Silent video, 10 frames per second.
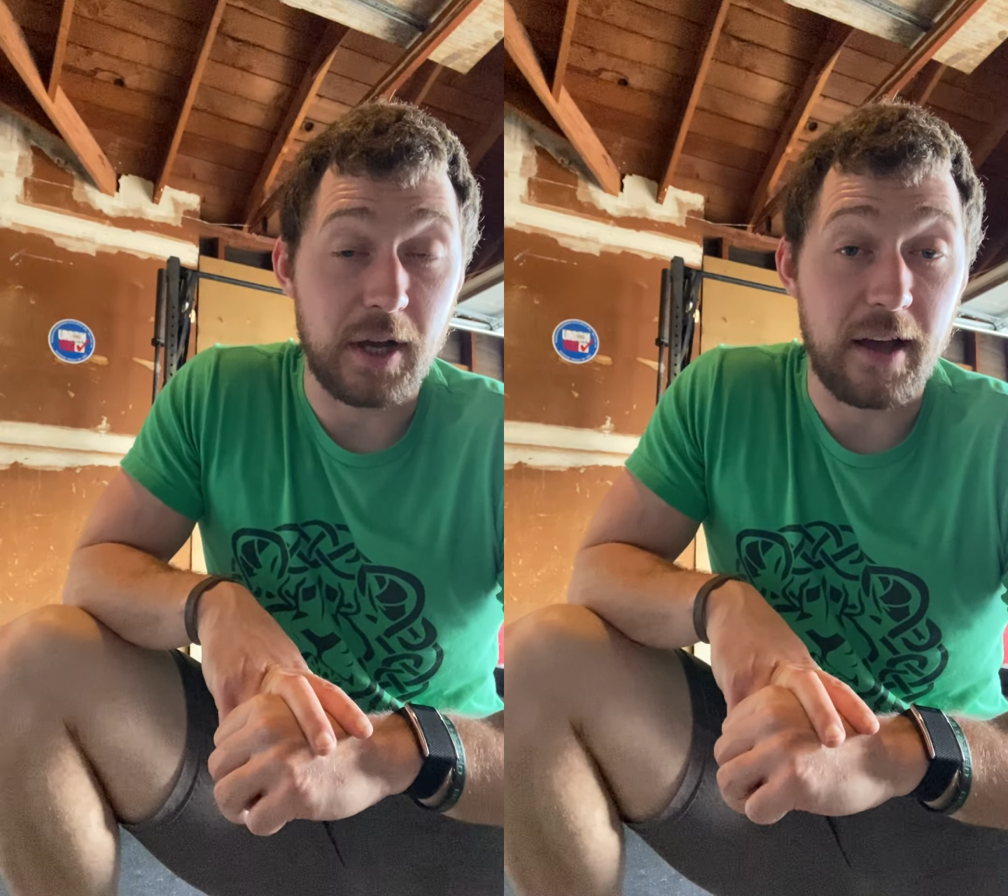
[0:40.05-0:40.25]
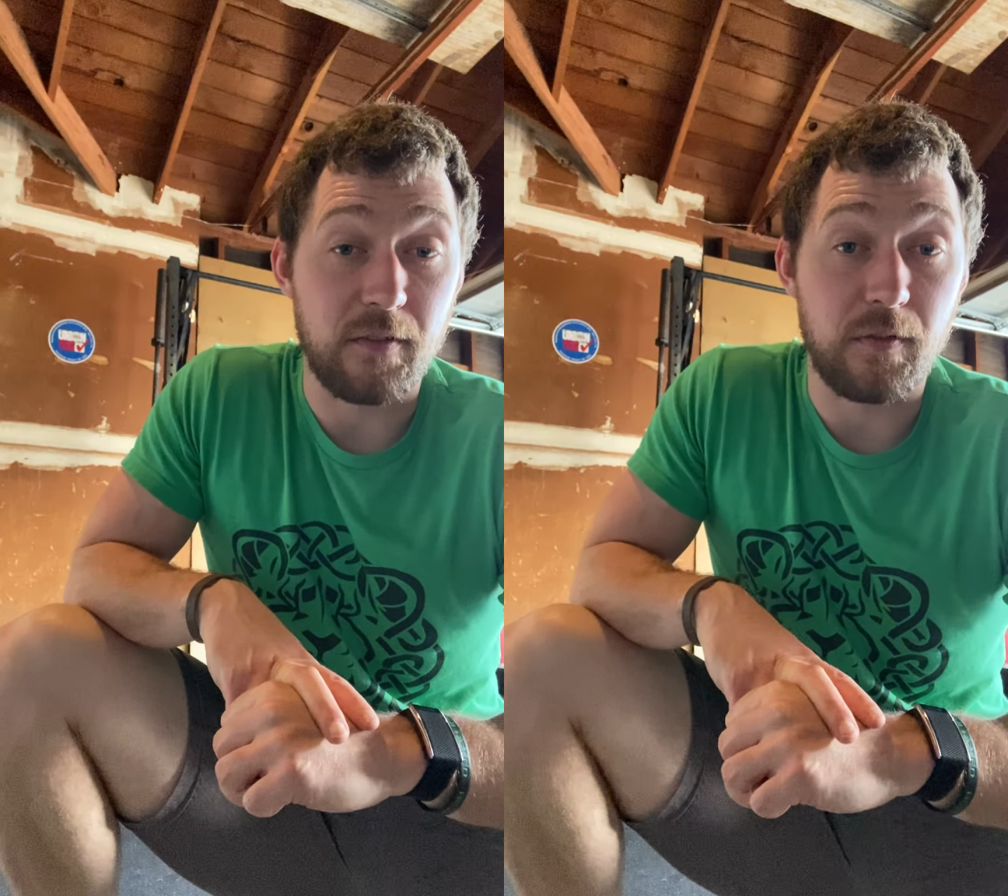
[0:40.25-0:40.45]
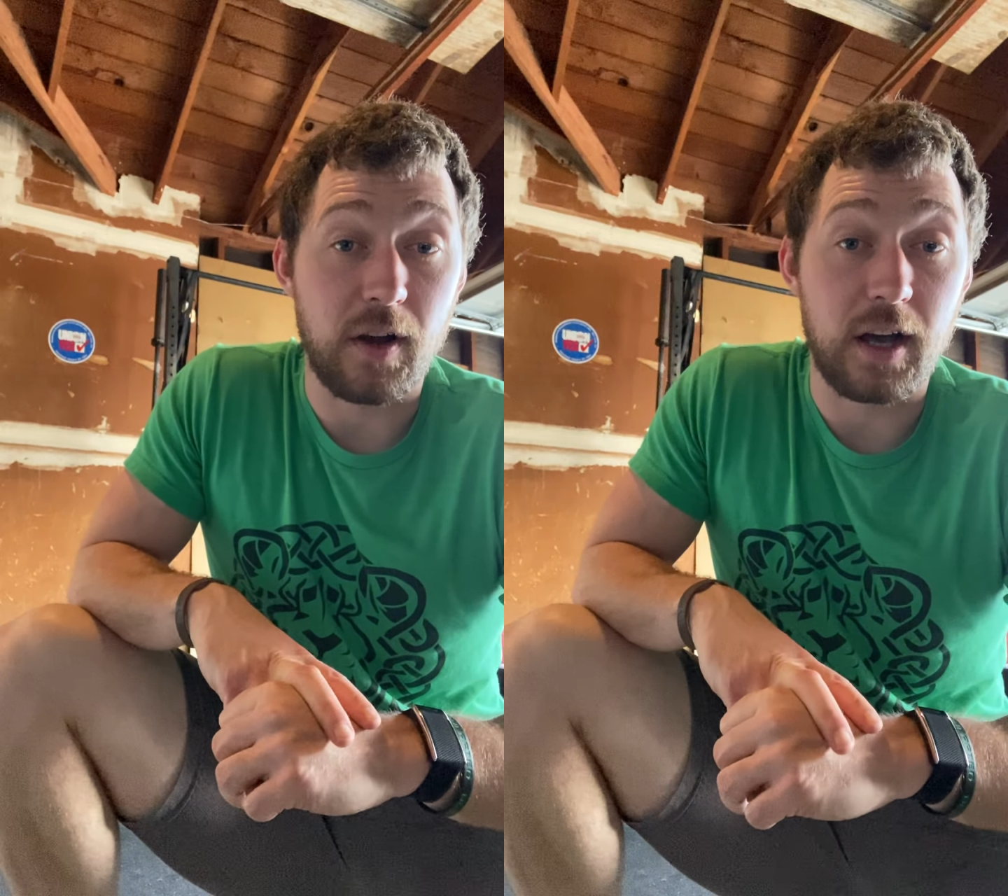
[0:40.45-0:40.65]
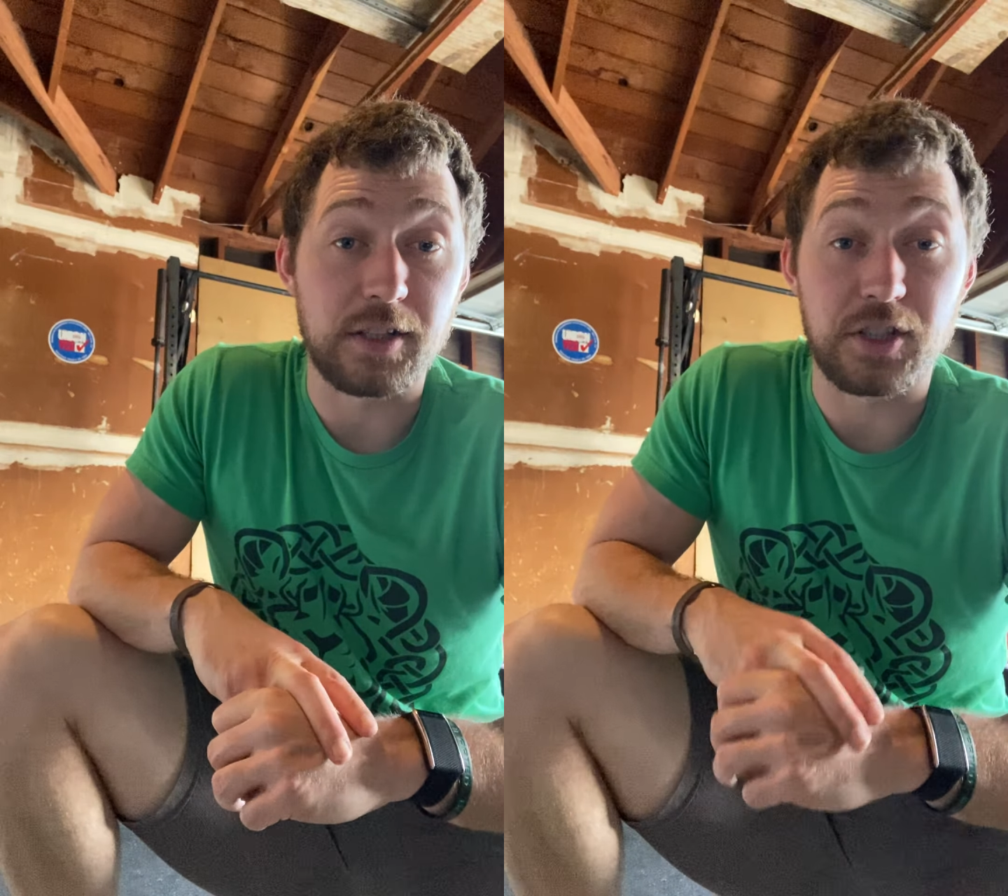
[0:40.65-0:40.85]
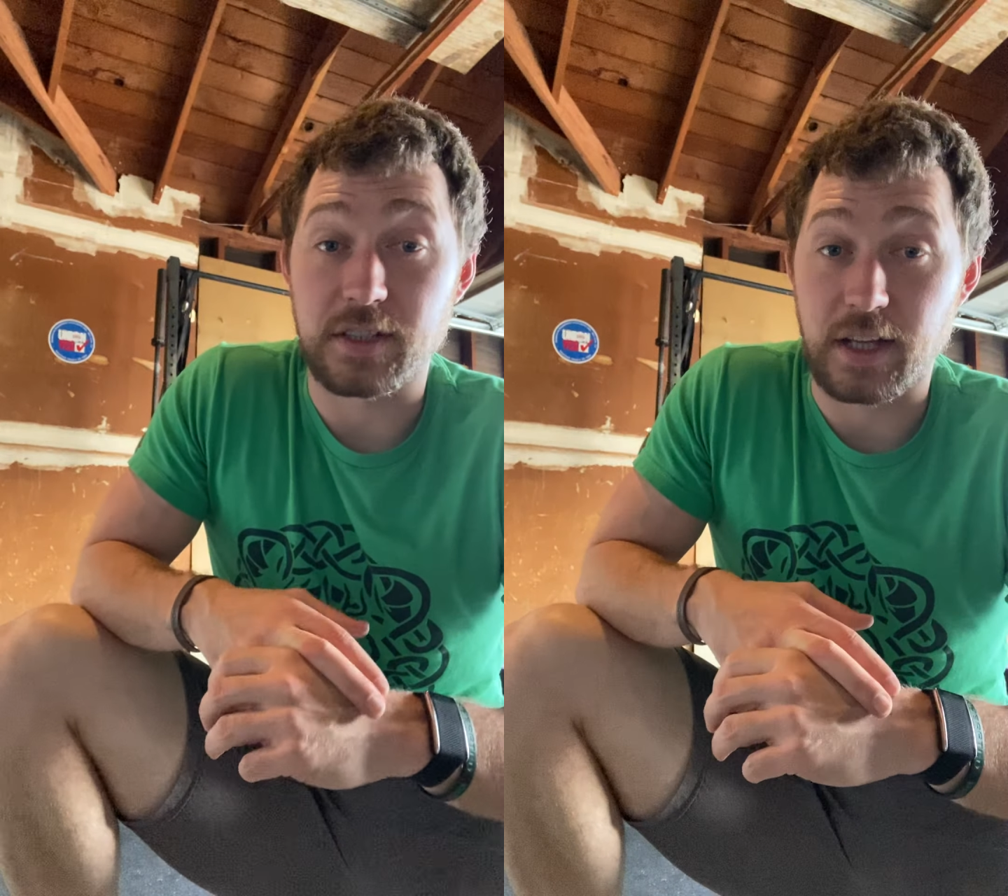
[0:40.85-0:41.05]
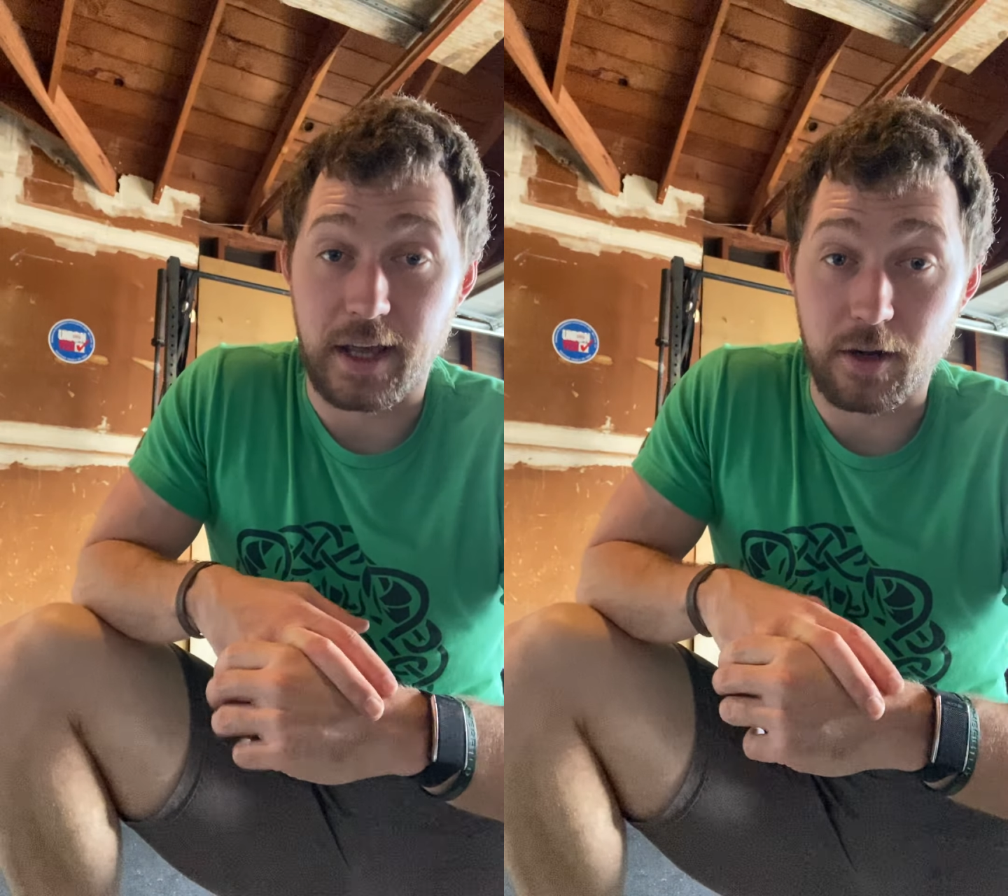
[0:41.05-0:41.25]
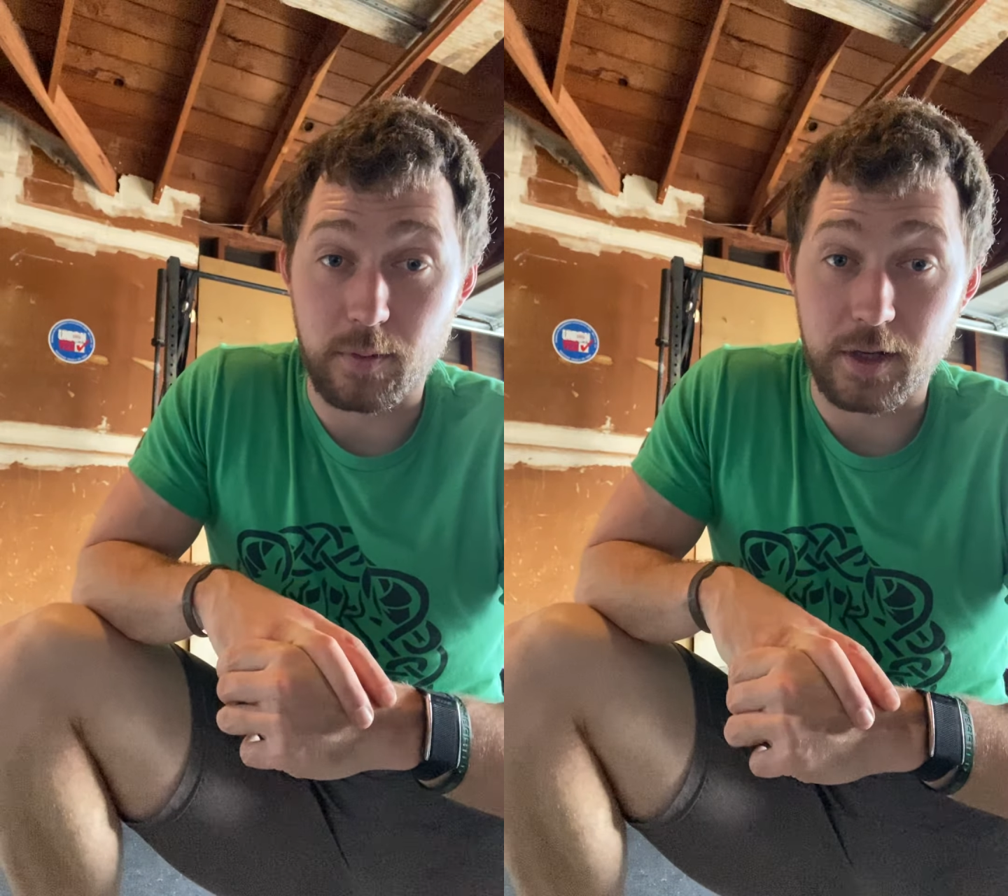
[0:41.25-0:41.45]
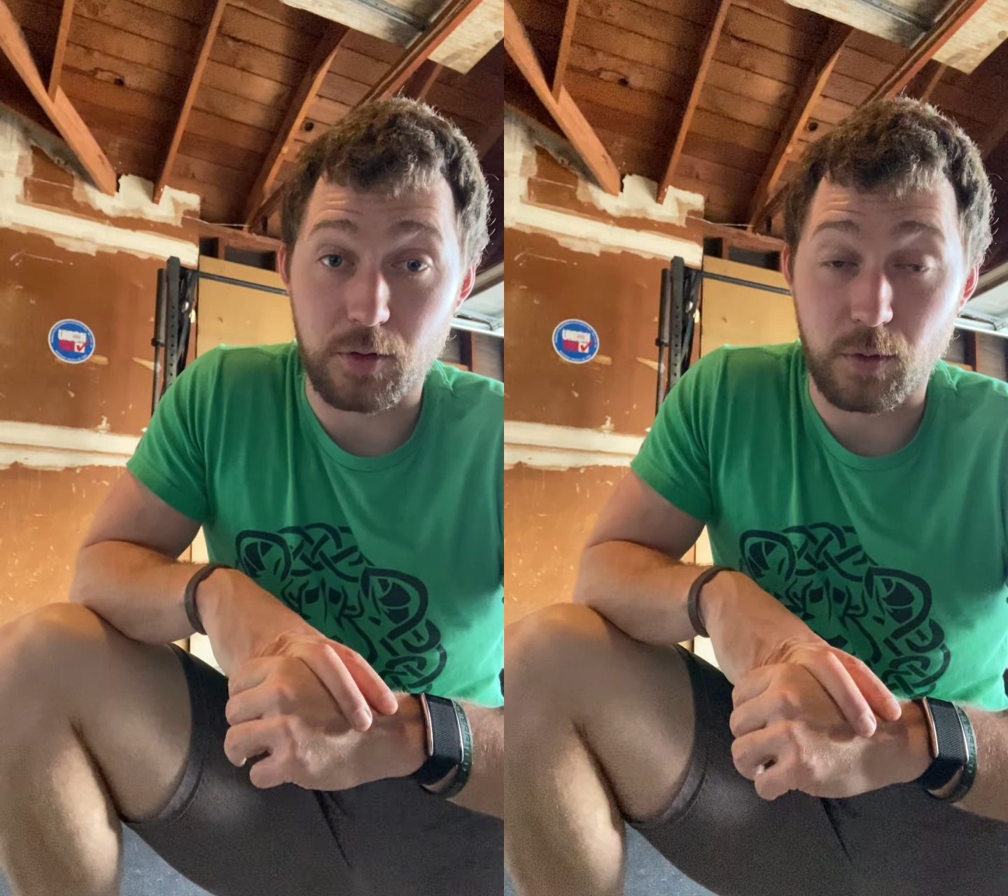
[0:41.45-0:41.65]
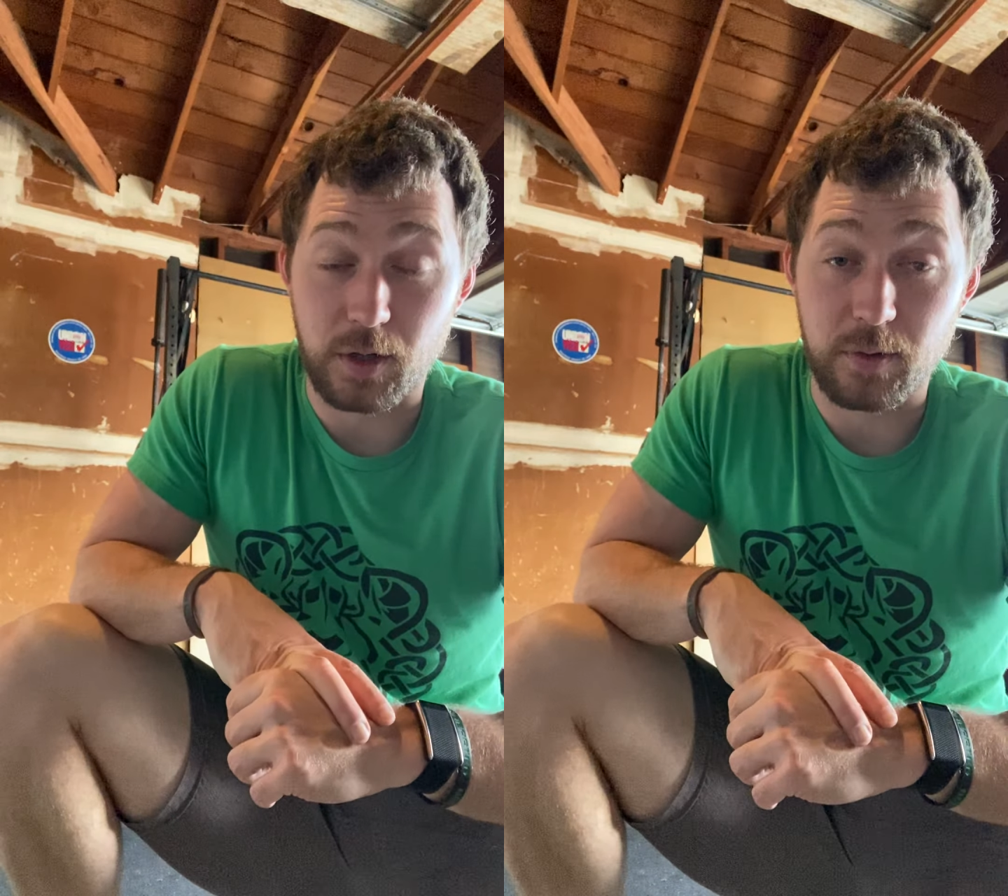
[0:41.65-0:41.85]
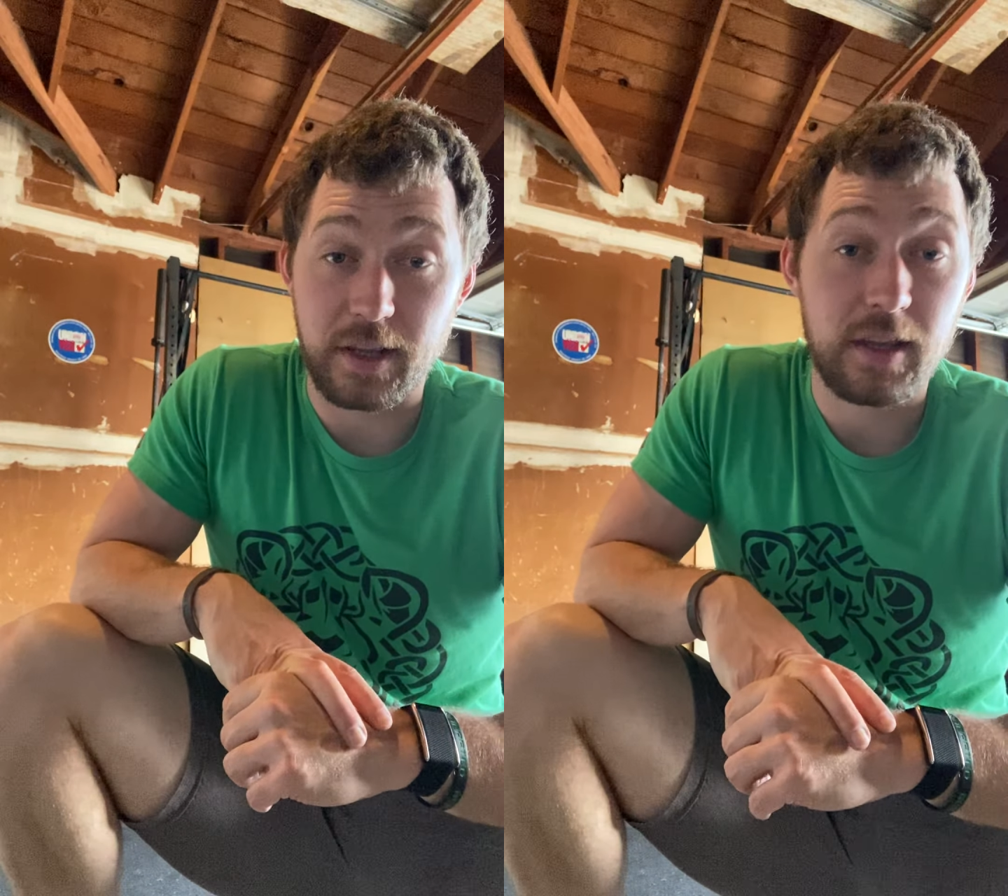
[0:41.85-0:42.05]
have just a kettlebell to
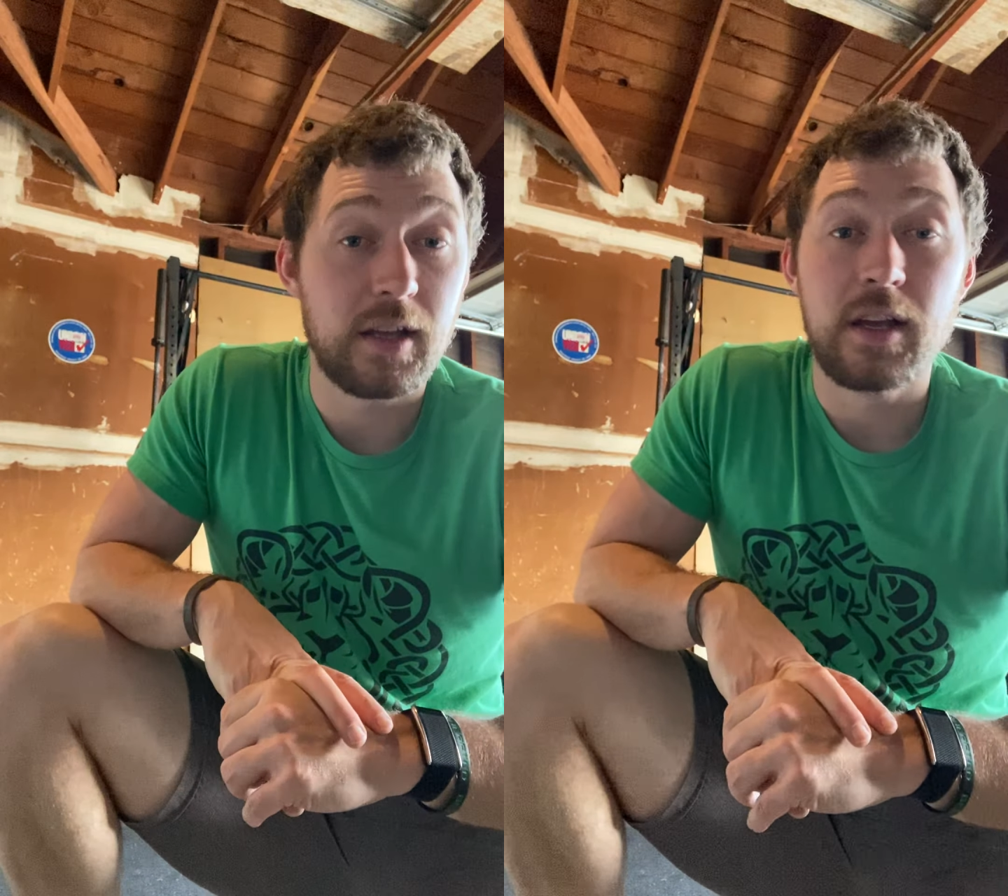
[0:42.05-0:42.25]
work with.